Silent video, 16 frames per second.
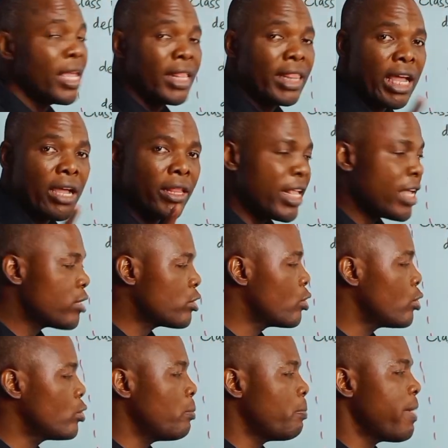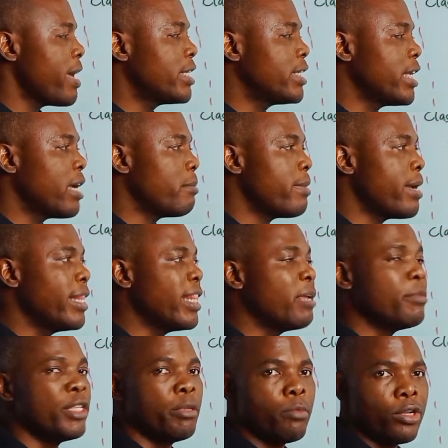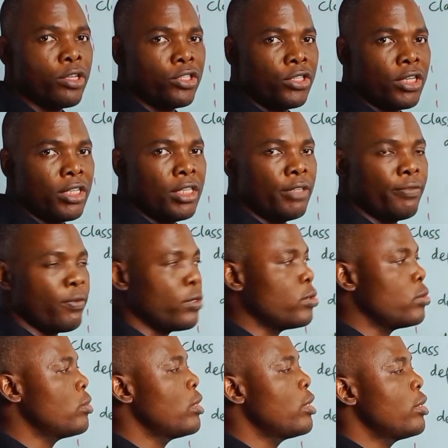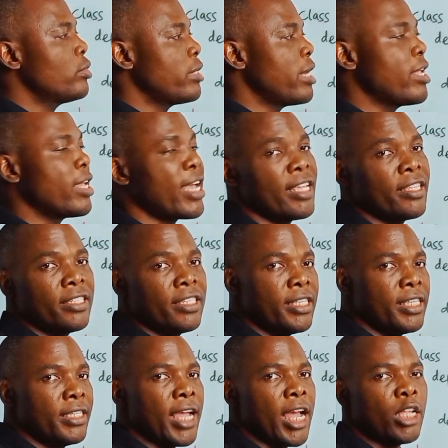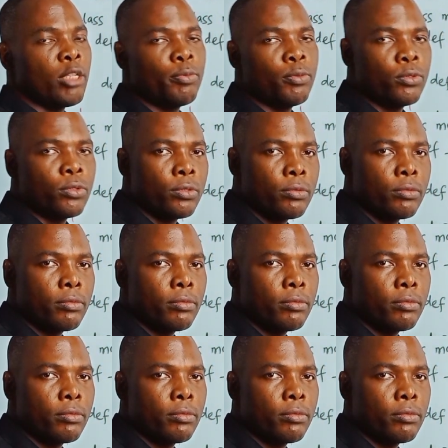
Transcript: Now let's go to PyCharm and let me demonstrate this for you so that you can see this output.